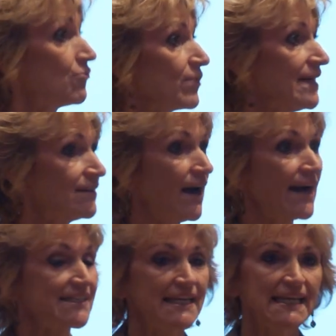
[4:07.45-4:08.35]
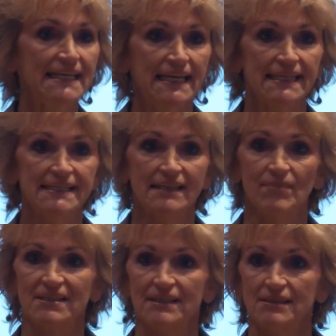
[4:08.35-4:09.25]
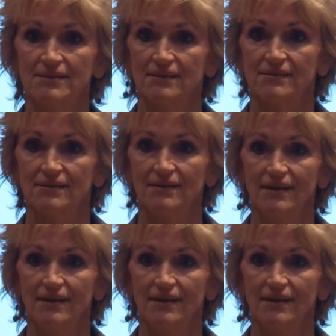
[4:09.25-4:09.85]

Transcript: realized he needed some assistance.